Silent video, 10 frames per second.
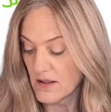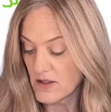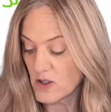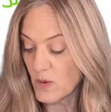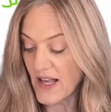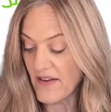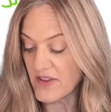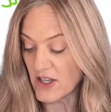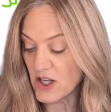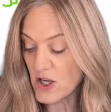So we'll have
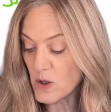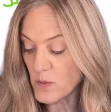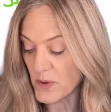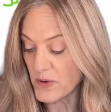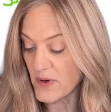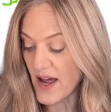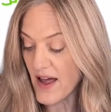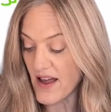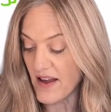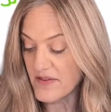the cube root
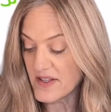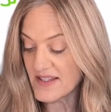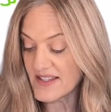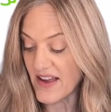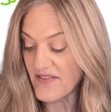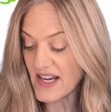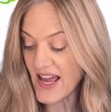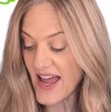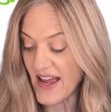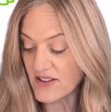of
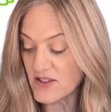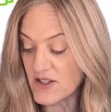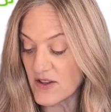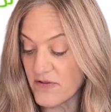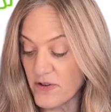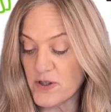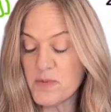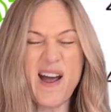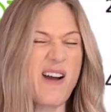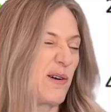7x to the first
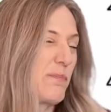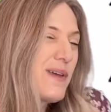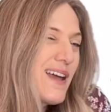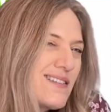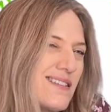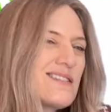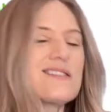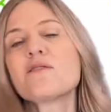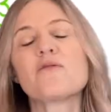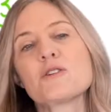power. Because it's
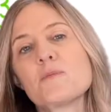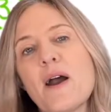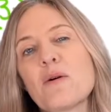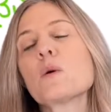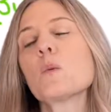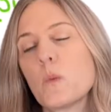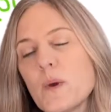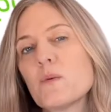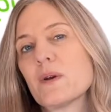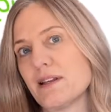to the first power, we
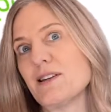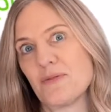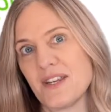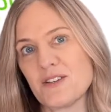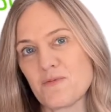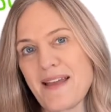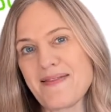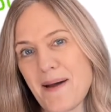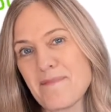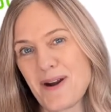really don't need to write
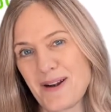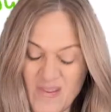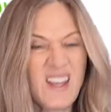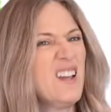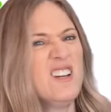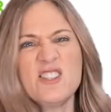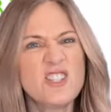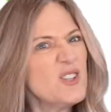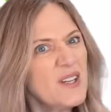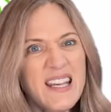that part.
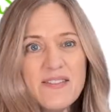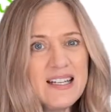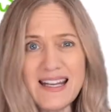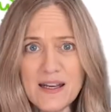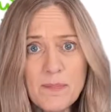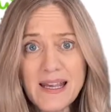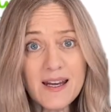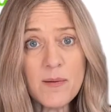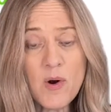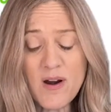Do you even need me
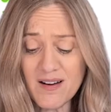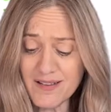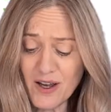anymore?